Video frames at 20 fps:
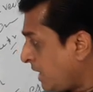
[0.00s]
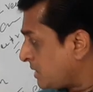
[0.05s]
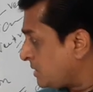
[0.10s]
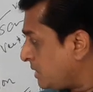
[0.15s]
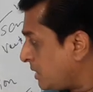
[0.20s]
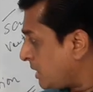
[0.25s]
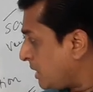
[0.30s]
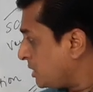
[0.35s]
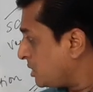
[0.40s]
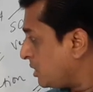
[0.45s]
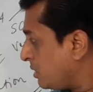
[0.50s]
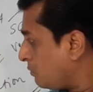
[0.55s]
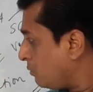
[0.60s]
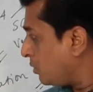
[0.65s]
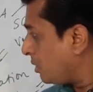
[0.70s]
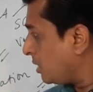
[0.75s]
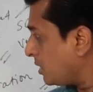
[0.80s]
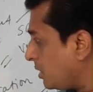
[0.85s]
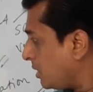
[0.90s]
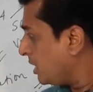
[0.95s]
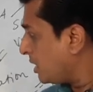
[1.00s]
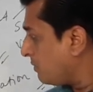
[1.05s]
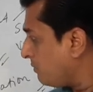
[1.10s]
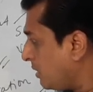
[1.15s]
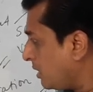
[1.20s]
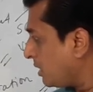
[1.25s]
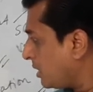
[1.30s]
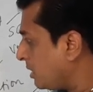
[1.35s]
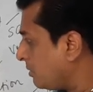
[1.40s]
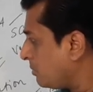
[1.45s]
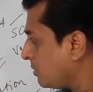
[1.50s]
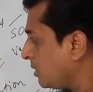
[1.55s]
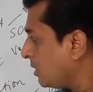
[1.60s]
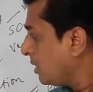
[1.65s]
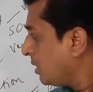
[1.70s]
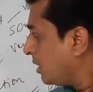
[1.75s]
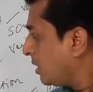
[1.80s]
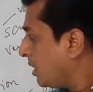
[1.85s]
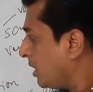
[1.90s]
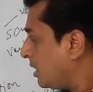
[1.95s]
acceleration what it will
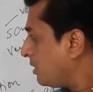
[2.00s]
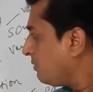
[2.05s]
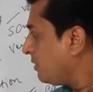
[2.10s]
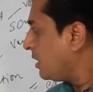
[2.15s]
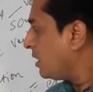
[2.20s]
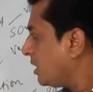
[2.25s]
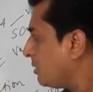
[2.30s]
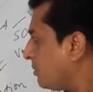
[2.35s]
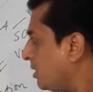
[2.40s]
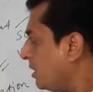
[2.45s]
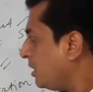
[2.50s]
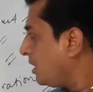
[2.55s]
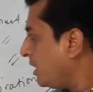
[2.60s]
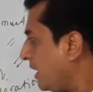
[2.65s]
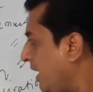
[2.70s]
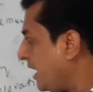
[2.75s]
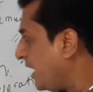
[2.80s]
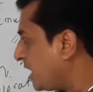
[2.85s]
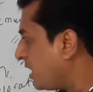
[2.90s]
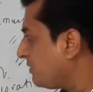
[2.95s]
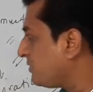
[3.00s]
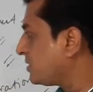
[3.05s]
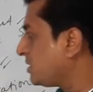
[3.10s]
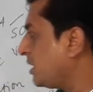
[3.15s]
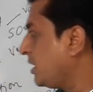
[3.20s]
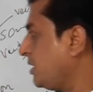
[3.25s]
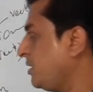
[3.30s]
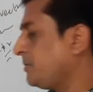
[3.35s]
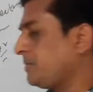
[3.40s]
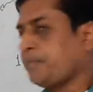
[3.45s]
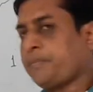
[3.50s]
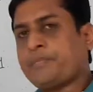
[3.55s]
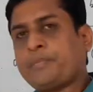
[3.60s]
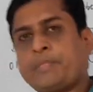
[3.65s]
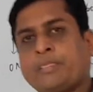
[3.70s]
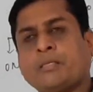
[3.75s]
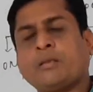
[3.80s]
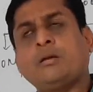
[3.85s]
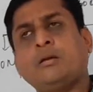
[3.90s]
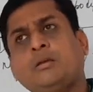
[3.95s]
come? It will come in negative side.
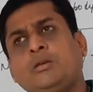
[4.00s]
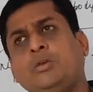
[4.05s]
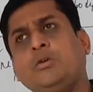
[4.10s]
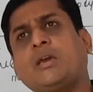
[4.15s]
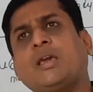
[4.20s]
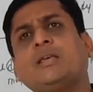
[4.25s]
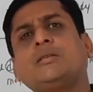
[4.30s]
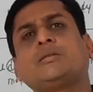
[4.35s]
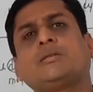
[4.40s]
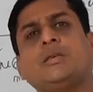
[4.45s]
You can